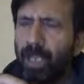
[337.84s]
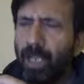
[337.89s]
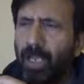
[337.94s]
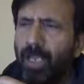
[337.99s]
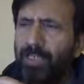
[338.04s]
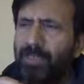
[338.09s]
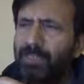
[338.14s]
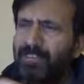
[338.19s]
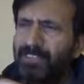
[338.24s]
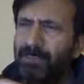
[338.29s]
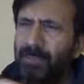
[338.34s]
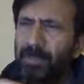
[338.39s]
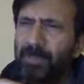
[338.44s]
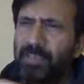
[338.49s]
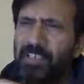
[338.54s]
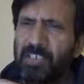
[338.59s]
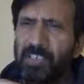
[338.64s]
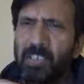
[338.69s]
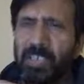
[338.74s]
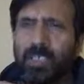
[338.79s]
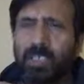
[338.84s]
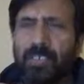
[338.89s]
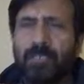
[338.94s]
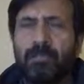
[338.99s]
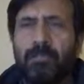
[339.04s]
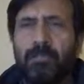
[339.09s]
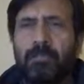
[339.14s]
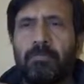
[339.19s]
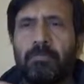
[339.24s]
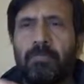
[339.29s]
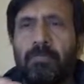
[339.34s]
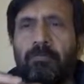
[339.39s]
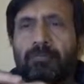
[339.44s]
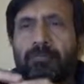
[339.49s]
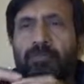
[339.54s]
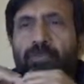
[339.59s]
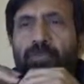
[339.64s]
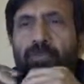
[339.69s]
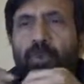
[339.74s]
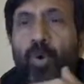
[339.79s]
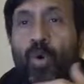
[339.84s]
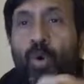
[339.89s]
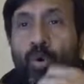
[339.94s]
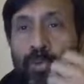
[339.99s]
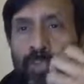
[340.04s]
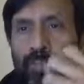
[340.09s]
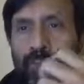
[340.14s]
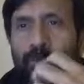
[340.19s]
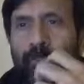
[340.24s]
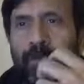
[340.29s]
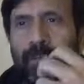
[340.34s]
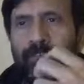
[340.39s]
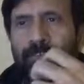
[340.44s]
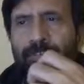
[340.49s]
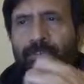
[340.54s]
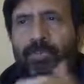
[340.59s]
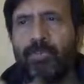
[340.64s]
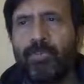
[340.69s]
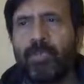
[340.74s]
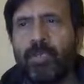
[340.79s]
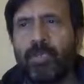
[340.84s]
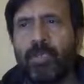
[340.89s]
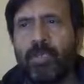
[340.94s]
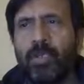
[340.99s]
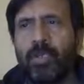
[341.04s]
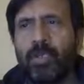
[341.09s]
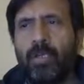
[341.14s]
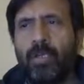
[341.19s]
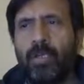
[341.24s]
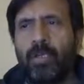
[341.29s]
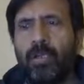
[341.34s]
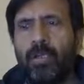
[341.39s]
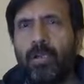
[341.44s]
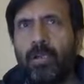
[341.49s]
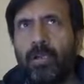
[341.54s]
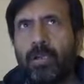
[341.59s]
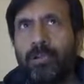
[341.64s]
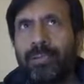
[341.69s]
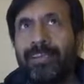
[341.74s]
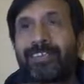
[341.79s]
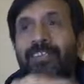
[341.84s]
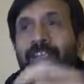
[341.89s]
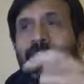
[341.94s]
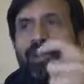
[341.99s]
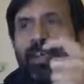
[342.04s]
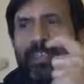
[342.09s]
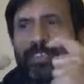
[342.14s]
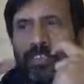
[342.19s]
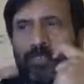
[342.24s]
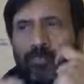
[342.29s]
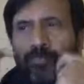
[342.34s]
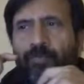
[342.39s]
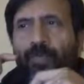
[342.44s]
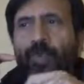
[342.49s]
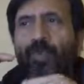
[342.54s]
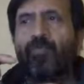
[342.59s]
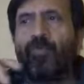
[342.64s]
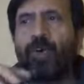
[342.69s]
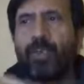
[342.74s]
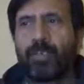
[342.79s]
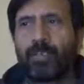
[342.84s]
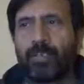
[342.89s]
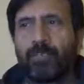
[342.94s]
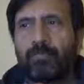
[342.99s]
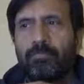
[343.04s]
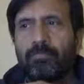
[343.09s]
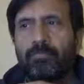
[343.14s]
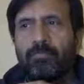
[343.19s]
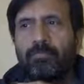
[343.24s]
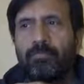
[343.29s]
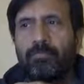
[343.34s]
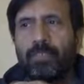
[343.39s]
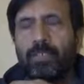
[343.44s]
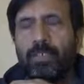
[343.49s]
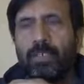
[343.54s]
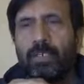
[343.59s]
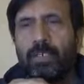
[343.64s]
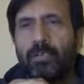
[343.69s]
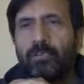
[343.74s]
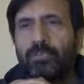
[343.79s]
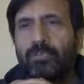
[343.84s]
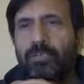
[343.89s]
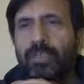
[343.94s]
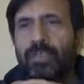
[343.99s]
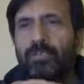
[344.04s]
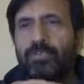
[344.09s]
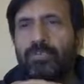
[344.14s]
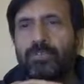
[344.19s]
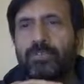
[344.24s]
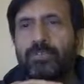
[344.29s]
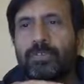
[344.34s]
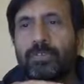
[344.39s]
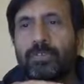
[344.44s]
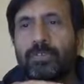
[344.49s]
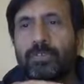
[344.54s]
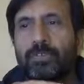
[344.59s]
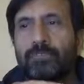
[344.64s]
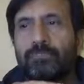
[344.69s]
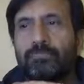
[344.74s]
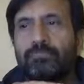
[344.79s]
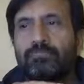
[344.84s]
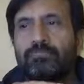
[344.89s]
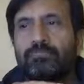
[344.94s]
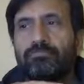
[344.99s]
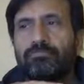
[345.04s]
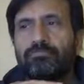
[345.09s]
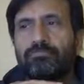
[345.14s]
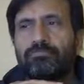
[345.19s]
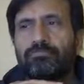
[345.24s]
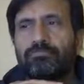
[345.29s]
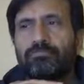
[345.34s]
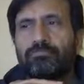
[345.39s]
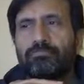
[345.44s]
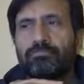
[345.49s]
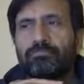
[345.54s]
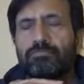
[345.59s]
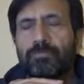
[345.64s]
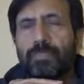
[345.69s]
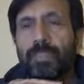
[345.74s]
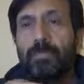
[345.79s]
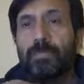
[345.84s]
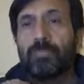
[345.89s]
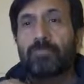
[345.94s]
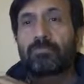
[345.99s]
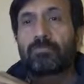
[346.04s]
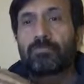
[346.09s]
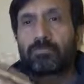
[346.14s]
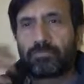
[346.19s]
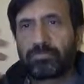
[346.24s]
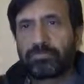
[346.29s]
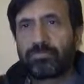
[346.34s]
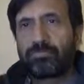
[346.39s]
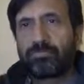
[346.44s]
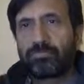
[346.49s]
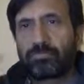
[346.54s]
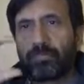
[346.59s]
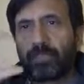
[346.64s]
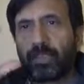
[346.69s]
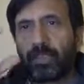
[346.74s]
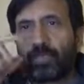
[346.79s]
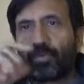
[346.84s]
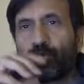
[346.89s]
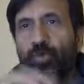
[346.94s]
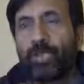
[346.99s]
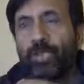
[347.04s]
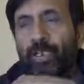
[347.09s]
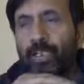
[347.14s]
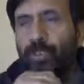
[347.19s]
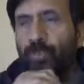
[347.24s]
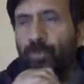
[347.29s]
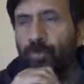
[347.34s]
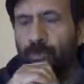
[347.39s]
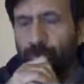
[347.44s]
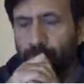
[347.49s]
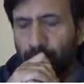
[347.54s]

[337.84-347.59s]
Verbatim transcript: And the simple measure, like uh, if you hold your breath, you know, or drink a glass of full water uh, without, uh, I mean, quickly, you know.